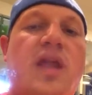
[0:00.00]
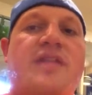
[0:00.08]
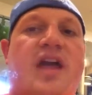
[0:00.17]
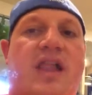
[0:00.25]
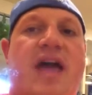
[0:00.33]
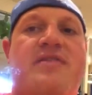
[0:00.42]

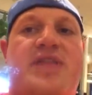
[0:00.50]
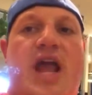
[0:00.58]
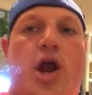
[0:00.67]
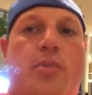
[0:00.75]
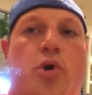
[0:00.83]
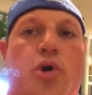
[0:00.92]
the 11th
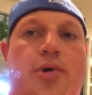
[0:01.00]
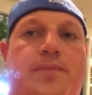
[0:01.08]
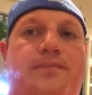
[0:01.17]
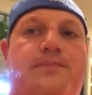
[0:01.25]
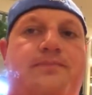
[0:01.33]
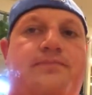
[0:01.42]

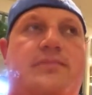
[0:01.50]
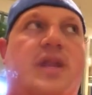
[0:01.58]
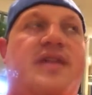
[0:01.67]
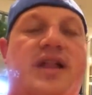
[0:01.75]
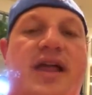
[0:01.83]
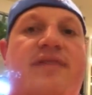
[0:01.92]

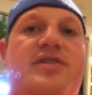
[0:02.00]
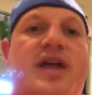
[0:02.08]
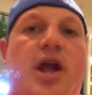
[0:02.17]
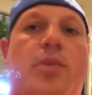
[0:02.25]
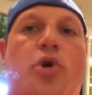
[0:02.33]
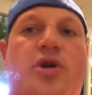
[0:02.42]

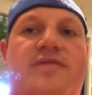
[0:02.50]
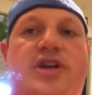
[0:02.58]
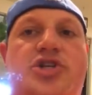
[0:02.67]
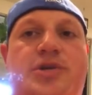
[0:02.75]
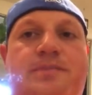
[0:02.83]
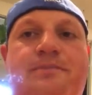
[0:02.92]
Airborne
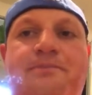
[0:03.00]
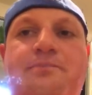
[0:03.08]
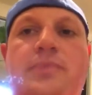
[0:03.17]
Division,